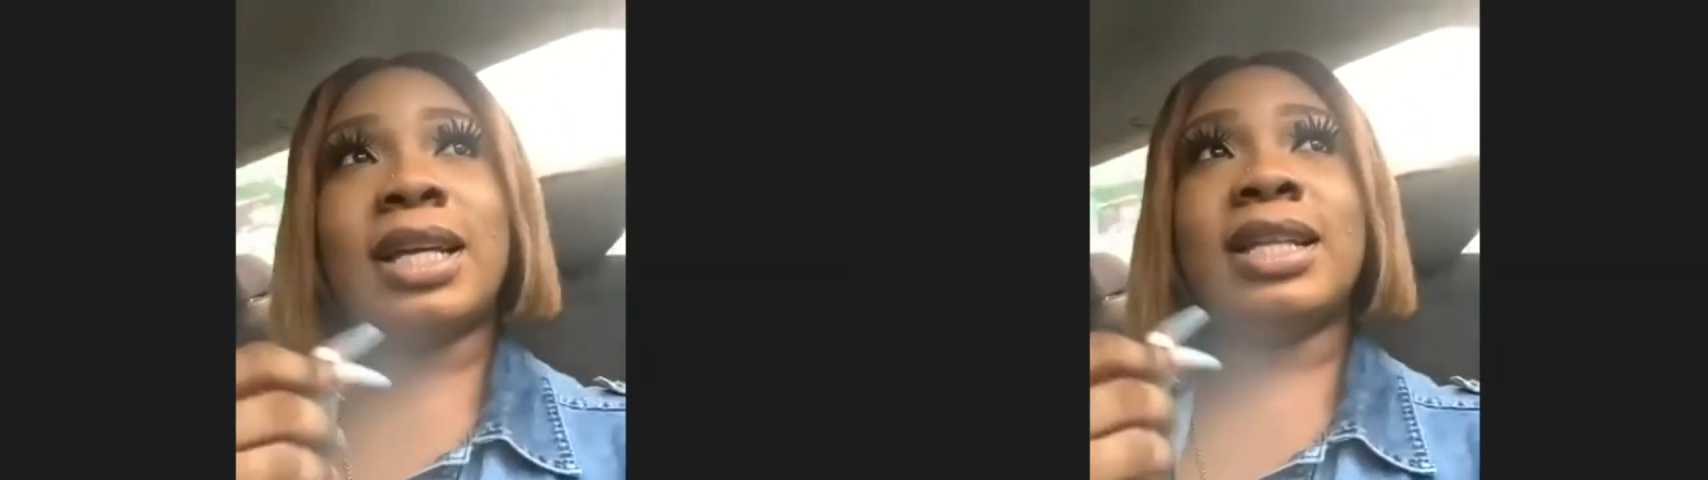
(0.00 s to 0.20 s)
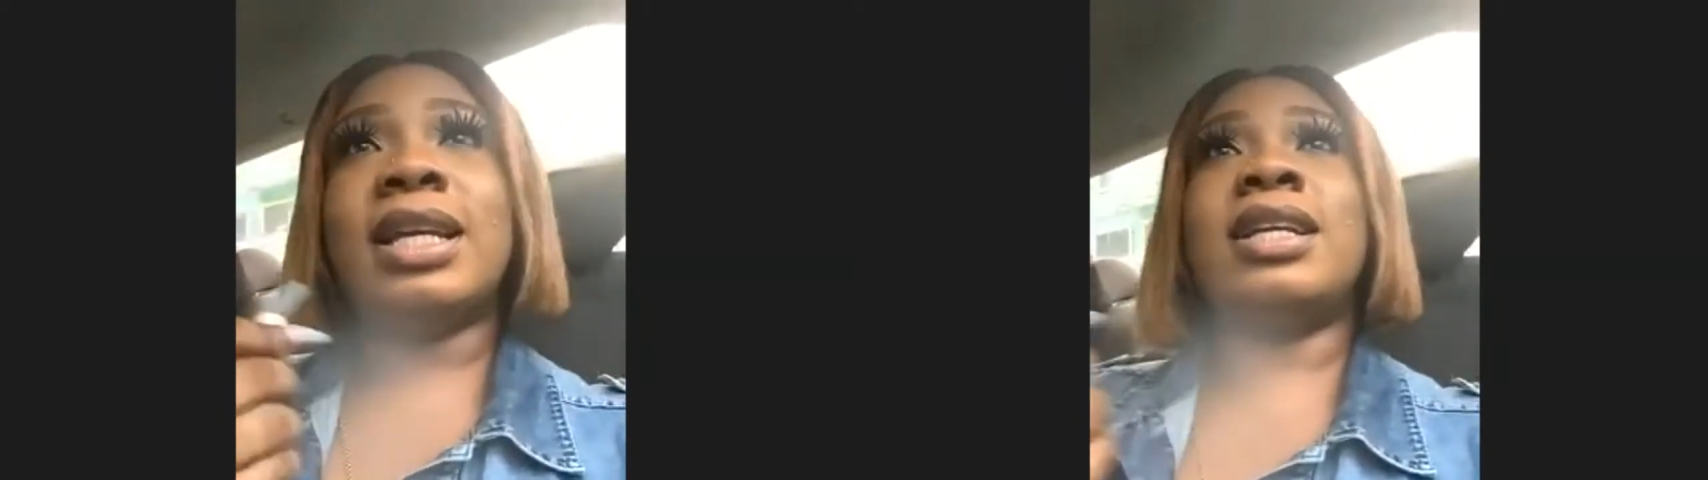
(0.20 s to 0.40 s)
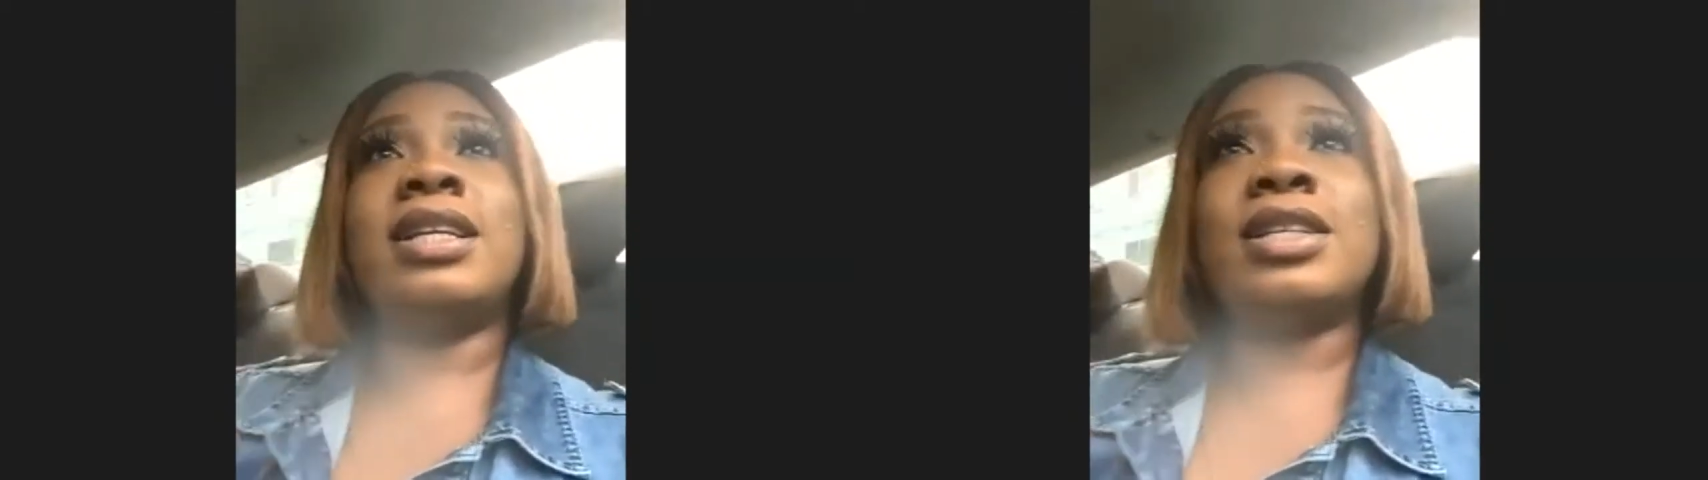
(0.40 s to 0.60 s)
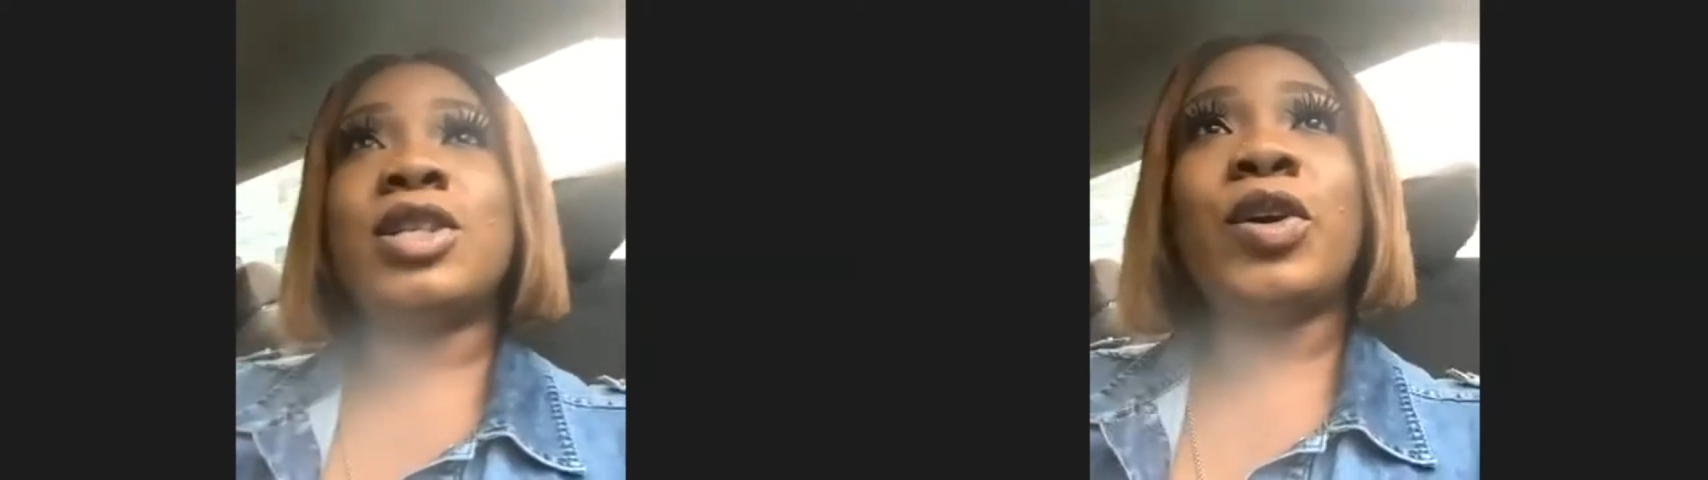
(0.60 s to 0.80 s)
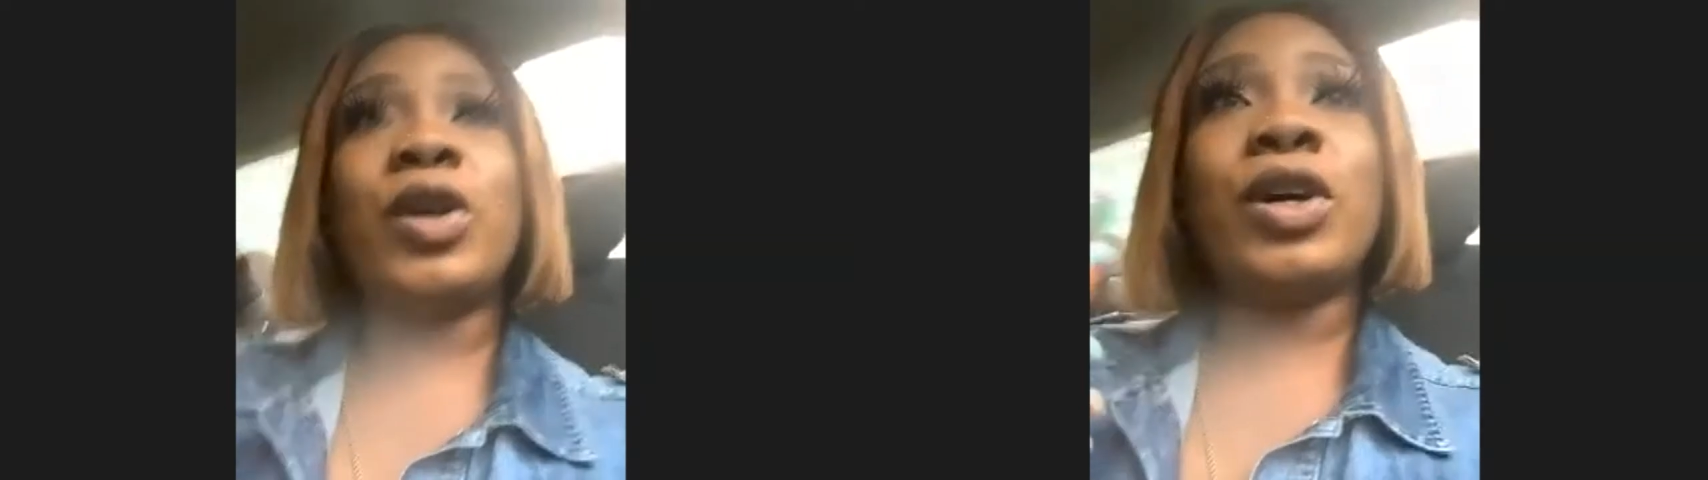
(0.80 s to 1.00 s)
and then
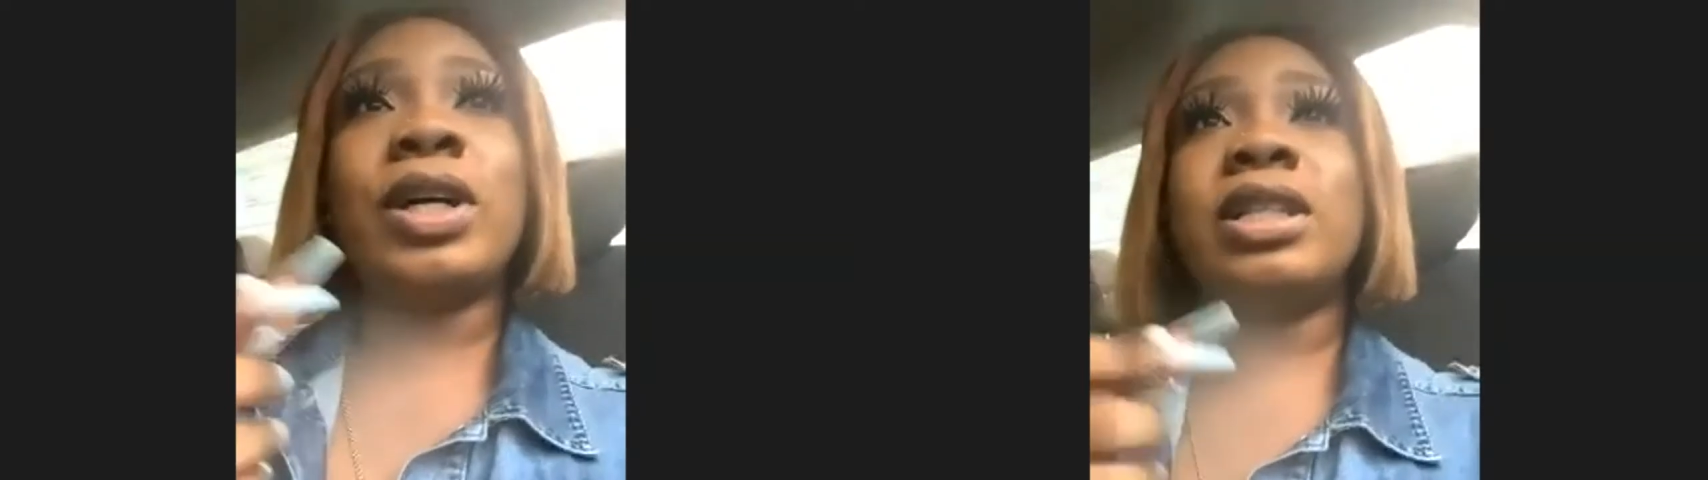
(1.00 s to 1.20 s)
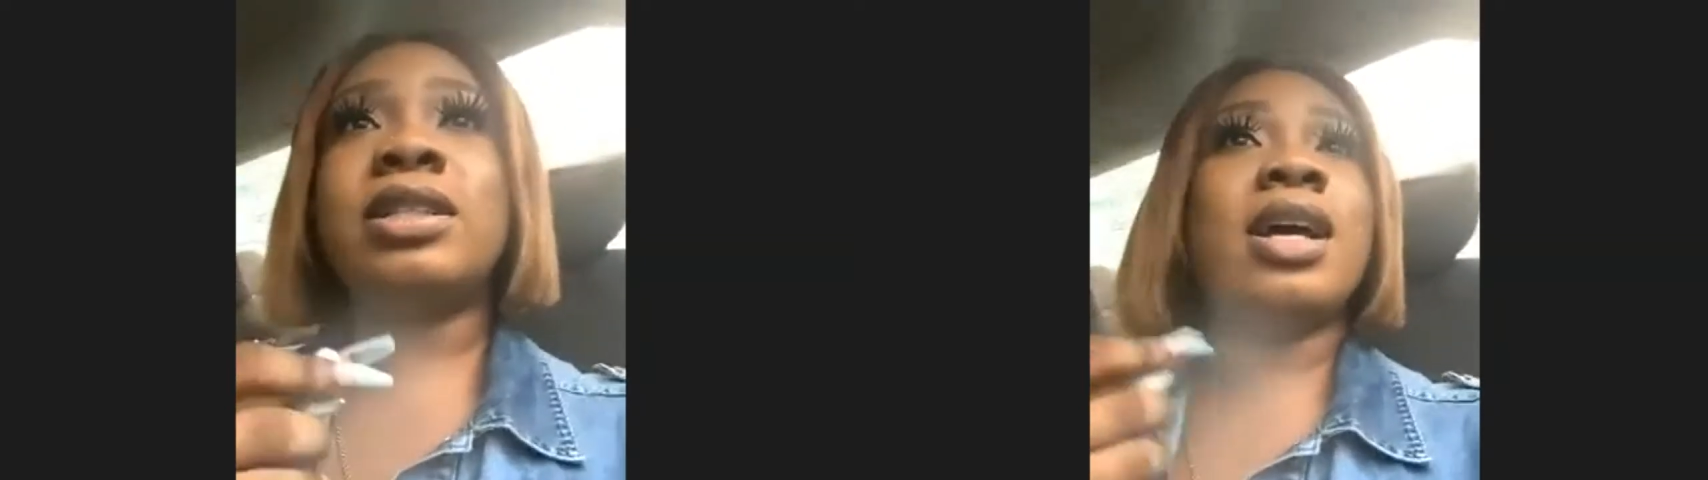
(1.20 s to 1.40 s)
later on,